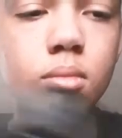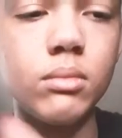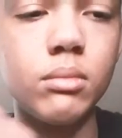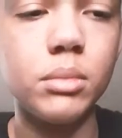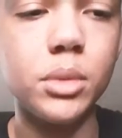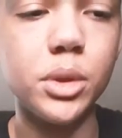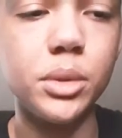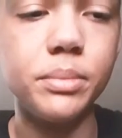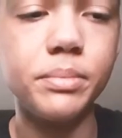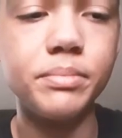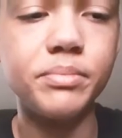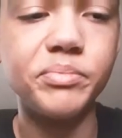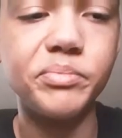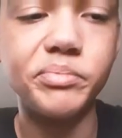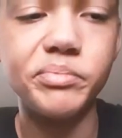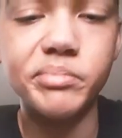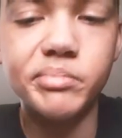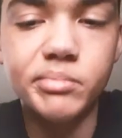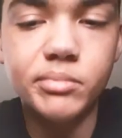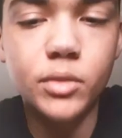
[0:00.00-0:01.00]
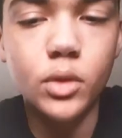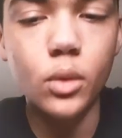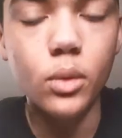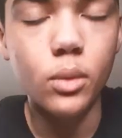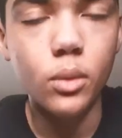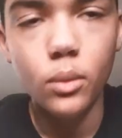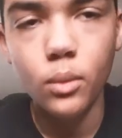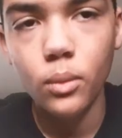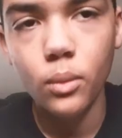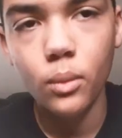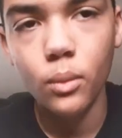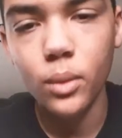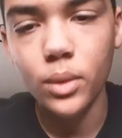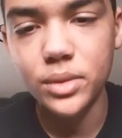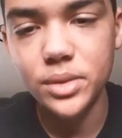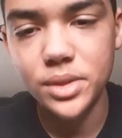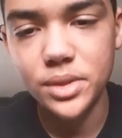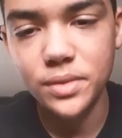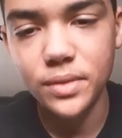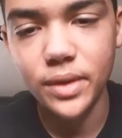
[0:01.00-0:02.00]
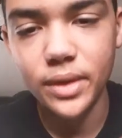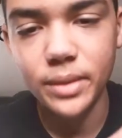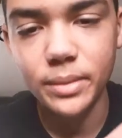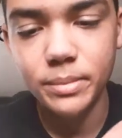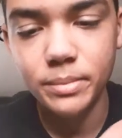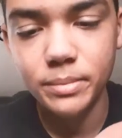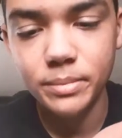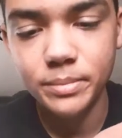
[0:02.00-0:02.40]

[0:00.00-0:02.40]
Boom. Works just fine.